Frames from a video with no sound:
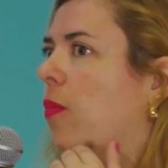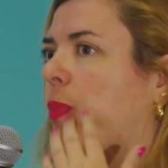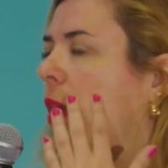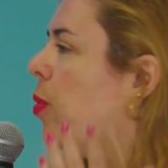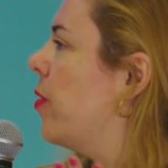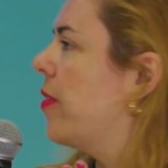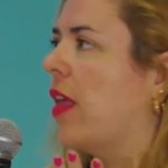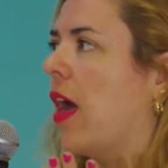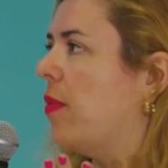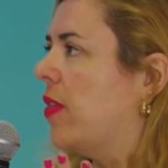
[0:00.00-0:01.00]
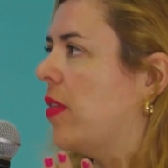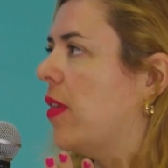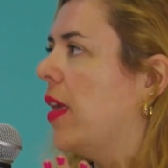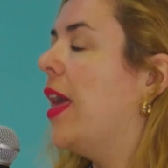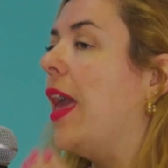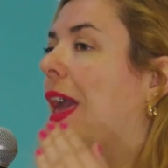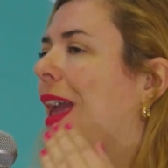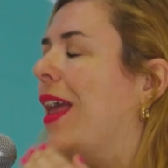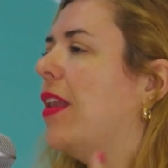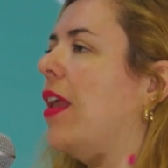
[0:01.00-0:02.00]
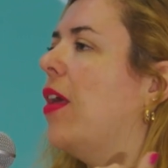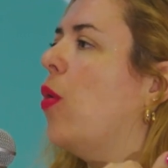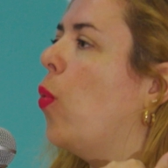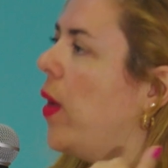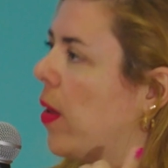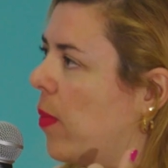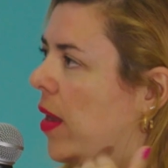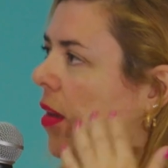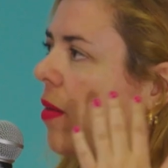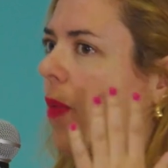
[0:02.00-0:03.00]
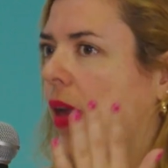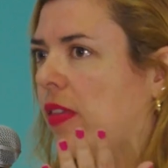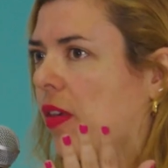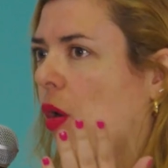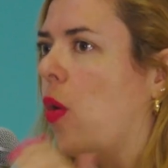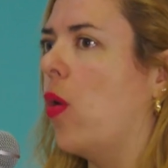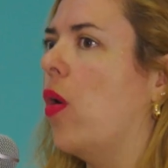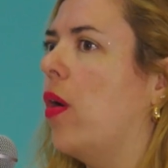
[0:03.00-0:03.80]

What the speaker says: people's lives. And women in Mexico,